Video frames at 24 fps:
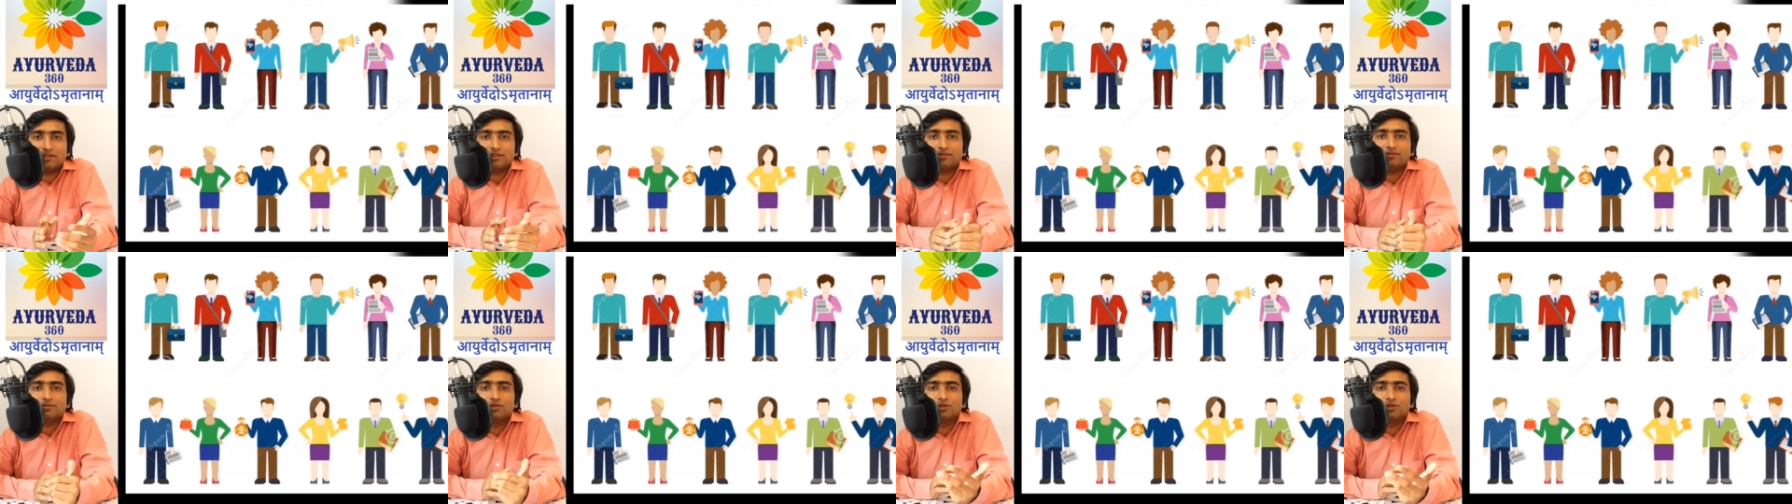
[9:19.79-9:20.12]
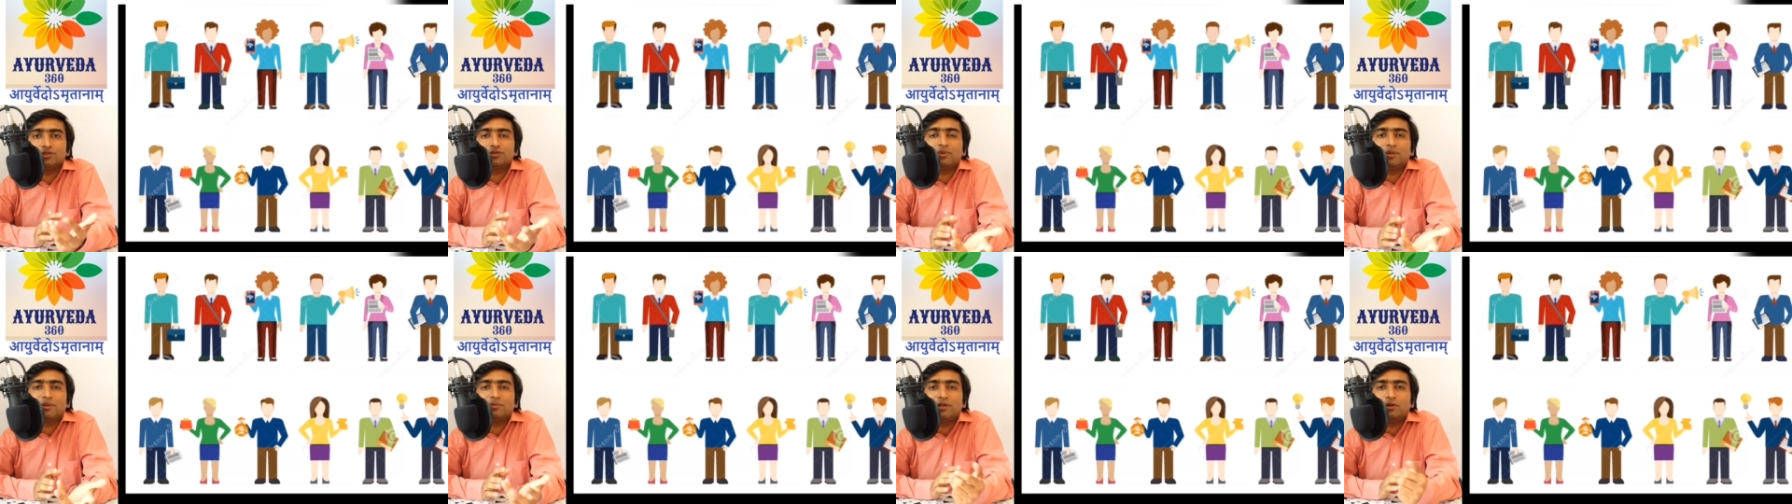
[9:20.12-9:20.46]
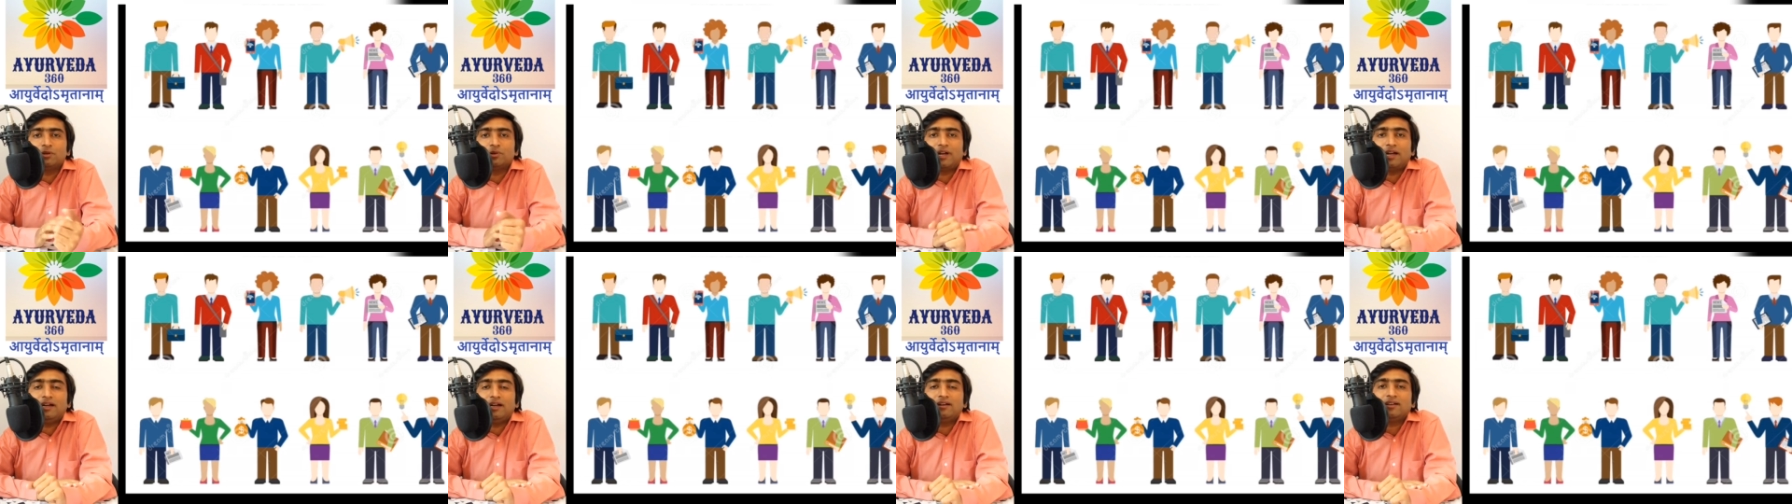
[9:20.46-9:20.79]
of those people
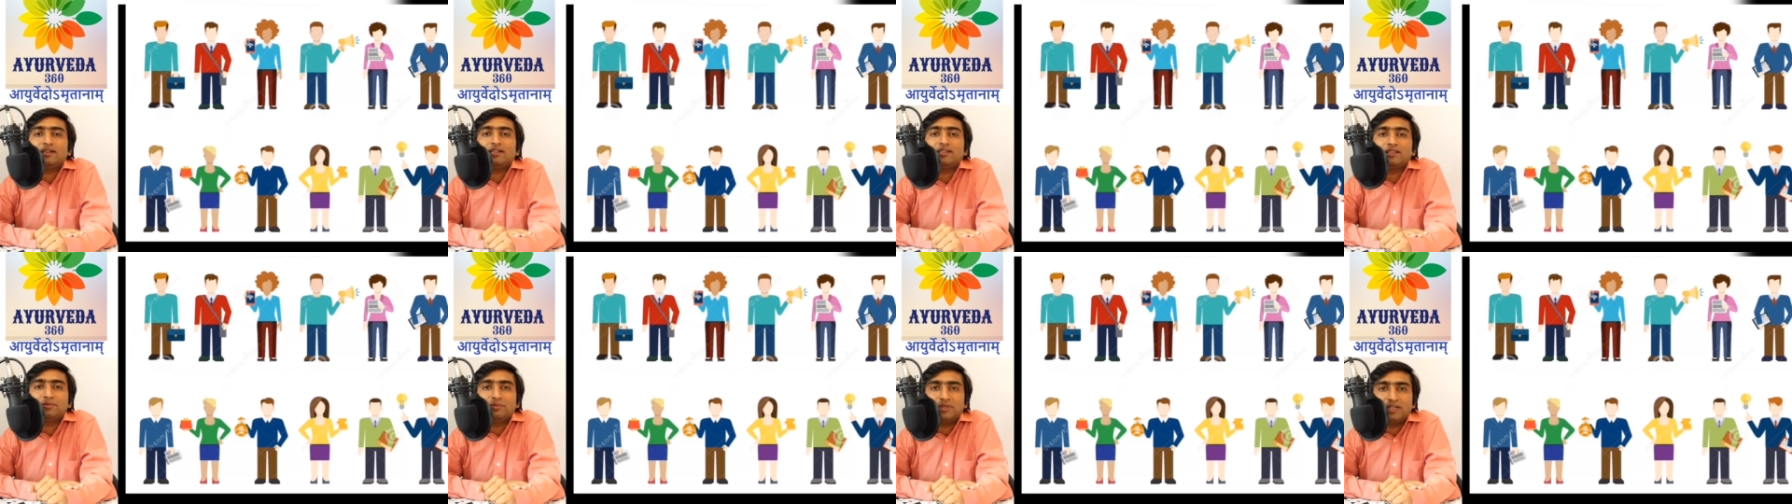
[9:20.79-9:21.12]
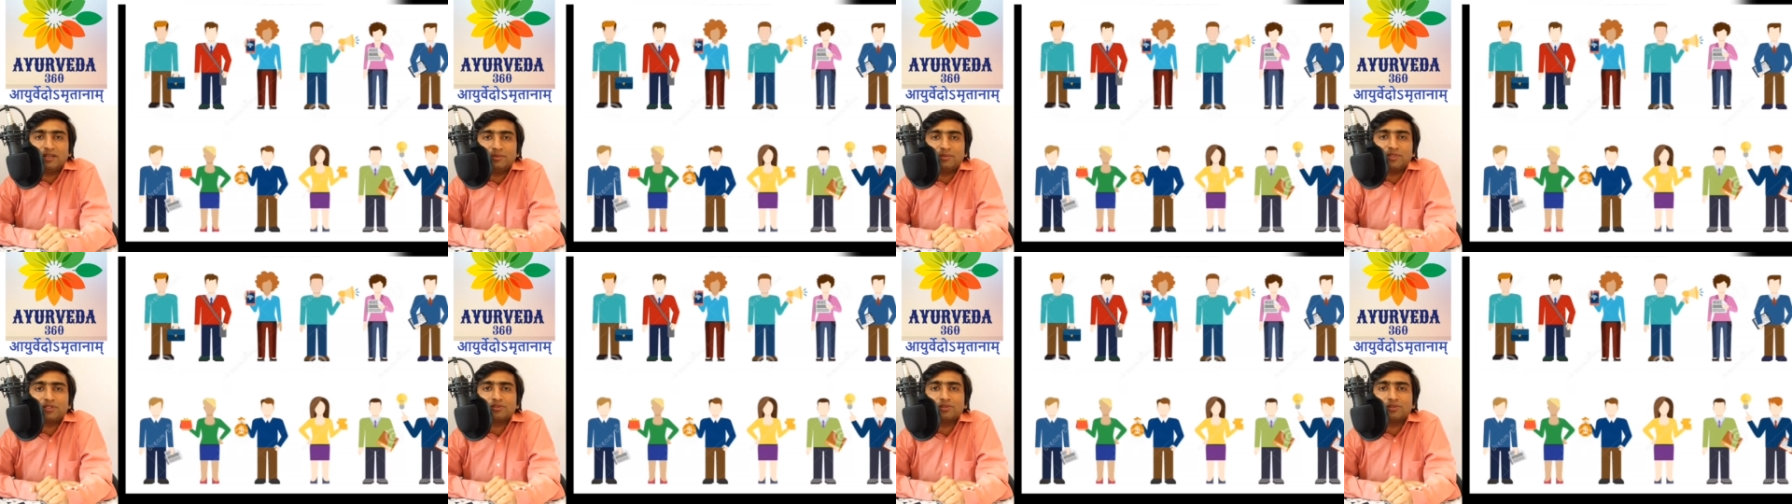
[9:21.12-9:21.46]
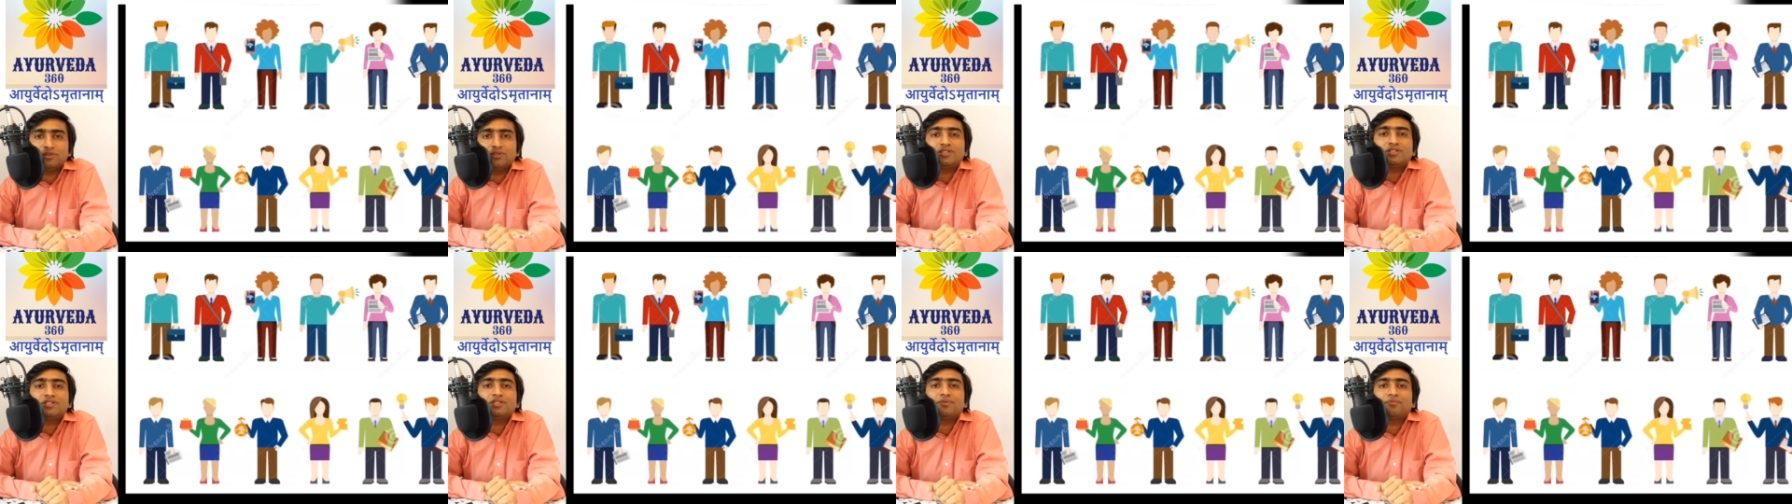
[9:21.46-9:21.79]
who are entering the BAMS
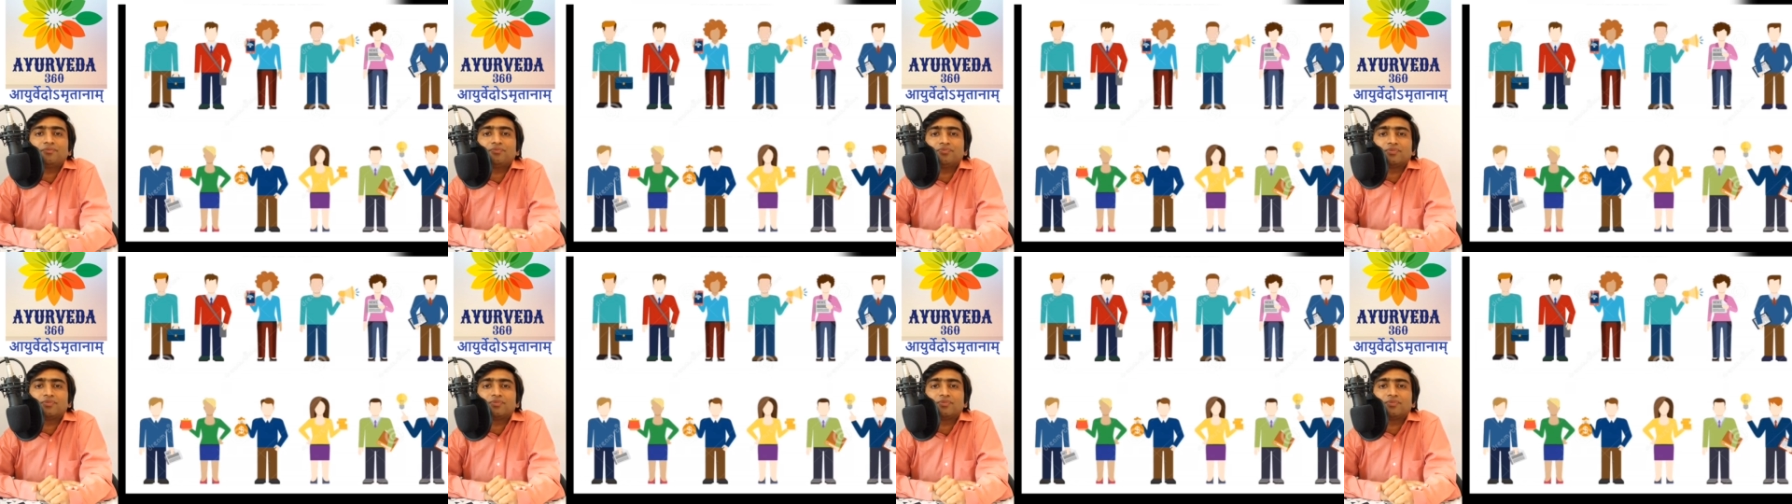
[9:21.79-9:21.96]
course